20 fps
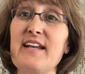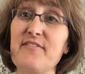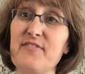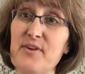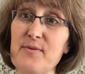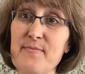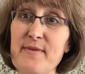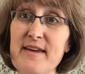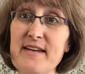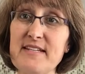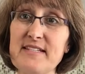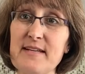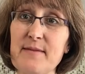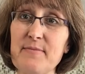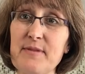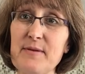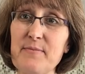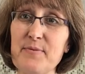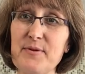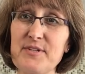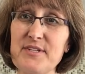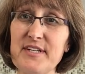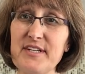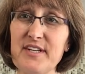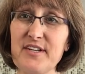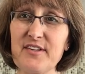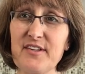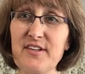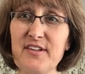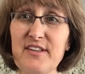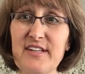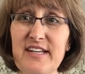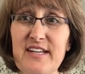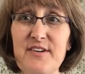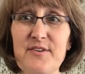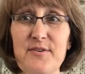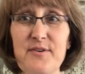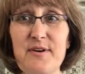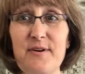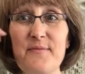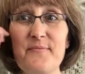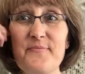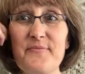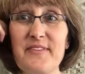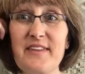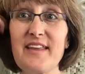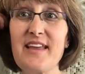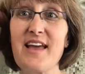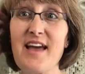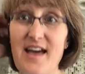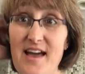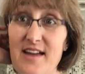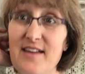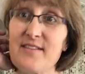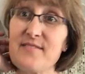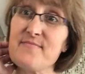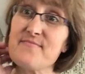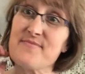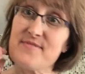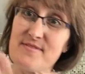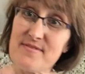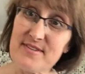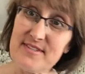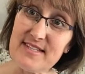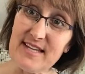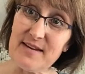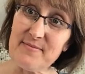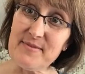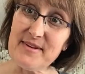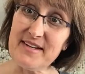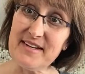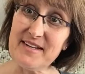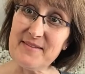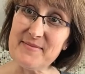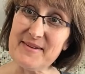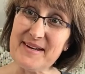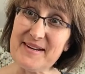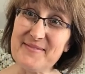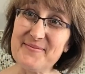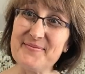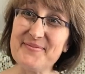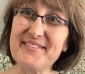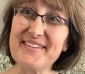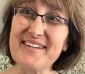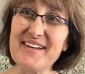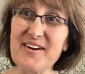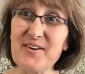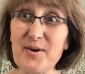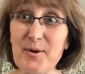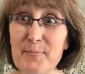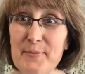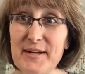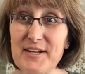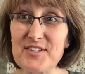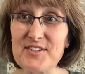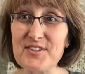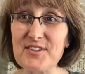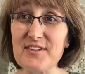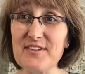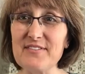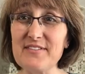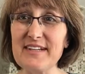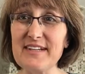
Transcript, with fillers: if you make something particularly cool, send me an email or a picture of